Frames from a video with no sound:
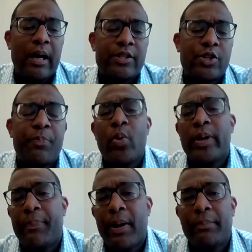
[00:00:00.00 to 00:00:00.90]

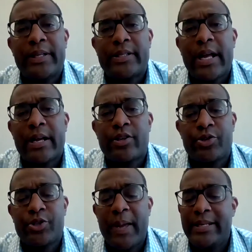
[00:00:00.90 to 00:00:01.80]
Supporting the public sector
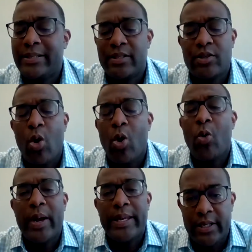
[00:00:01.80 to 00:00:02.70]
space is
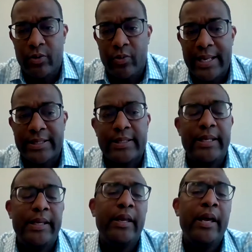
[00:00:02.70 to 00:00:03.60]
always
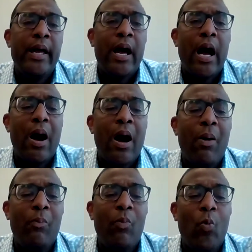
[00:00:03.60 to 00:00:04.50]
interesting.
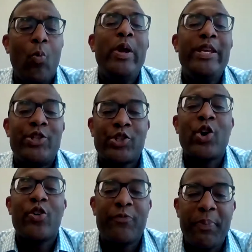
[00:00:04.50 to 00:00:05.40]
We
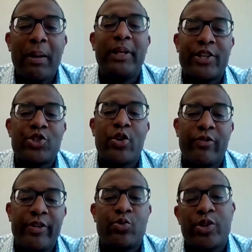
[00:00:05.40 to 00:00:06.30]
serve public
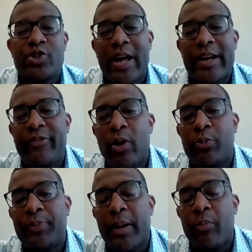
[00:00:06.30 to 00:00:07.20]
servants. We're trying to
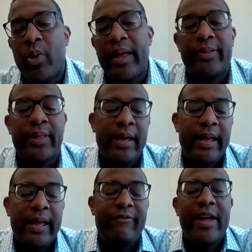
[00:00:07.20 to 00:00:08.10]
help them with
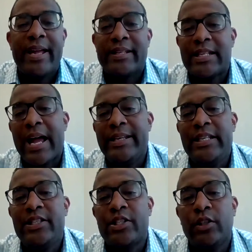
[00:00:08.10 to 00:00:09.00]
advanced
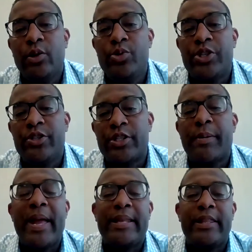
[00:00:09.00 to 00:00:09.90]
IT solutions to
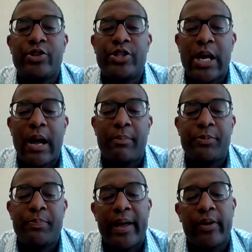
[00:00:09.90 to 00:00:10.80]
make their
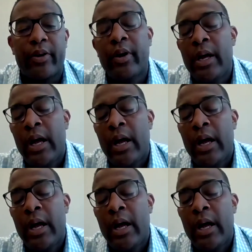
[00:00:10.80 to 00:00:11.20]
jobs better.